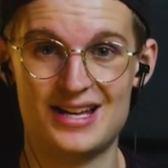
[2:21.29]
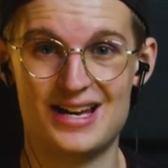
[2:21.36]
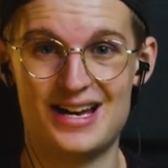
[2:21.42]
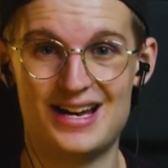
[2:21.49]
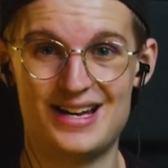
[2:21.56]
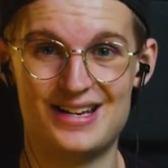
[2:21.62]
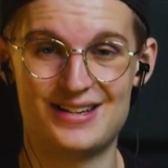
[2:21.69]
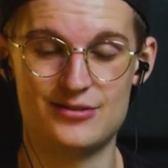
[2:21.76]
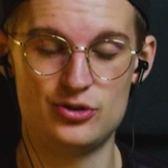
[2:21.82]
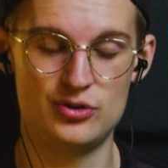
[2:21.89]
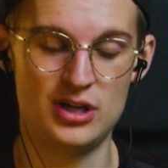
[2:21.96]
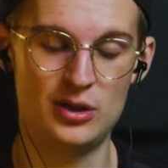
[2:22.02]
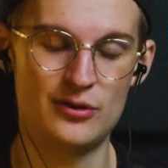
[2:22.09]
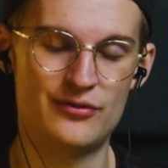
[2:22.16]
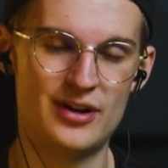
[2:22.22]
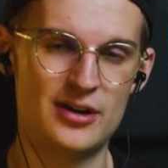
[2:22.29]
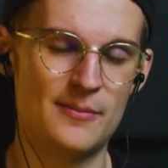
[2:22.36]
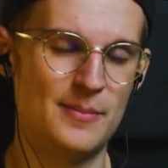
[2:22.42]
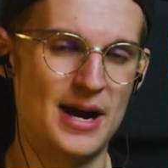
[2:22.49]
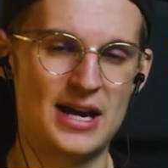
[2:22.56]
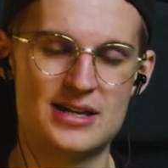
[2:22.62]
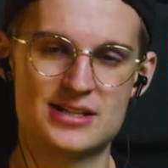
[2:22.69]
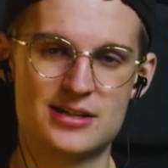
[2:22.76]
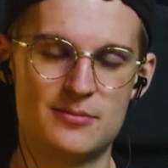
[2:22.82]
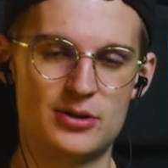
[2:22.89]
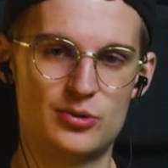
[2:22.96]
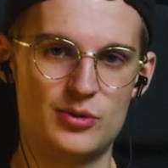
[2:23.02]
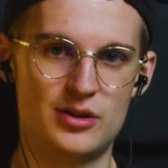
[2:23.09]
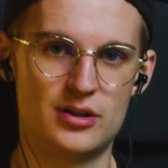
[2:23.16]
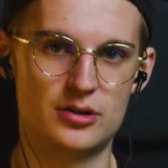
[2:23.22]
and you need to find a balance in
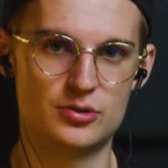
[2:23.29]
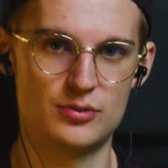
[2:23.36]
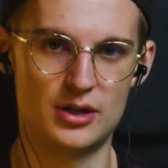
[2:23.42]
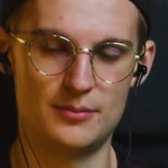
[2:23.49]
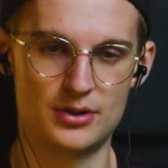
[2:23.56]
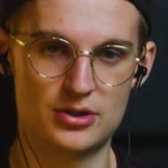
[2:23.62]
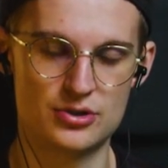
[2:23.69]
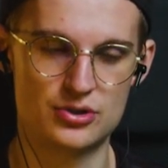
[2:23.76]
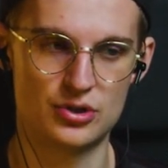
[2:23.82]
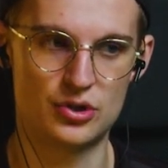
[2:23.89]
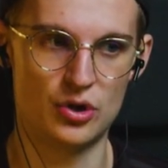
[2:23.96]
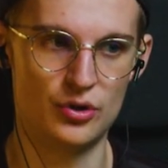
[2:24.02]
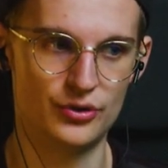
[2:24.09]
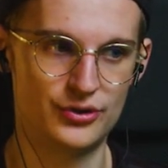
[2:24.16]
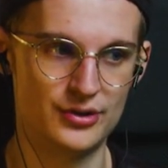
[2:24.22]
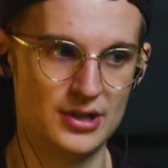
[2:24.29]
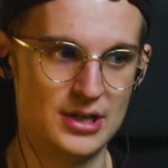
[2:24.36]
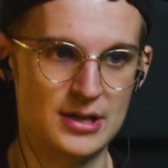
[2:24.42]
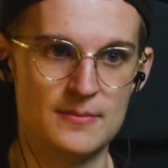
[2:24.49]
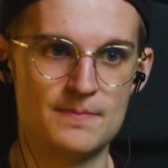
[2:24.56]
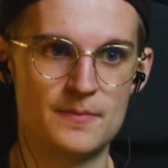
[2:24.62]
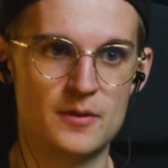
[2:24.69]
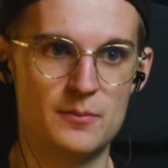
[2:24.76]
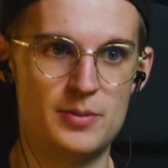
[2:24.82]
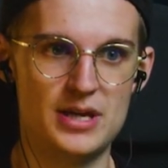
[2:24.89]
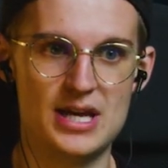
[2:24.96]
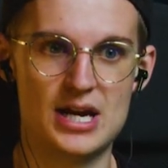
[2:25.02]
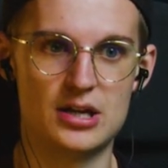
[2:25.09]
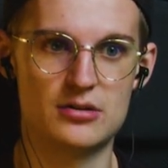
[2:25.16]
between there as well, because you can't be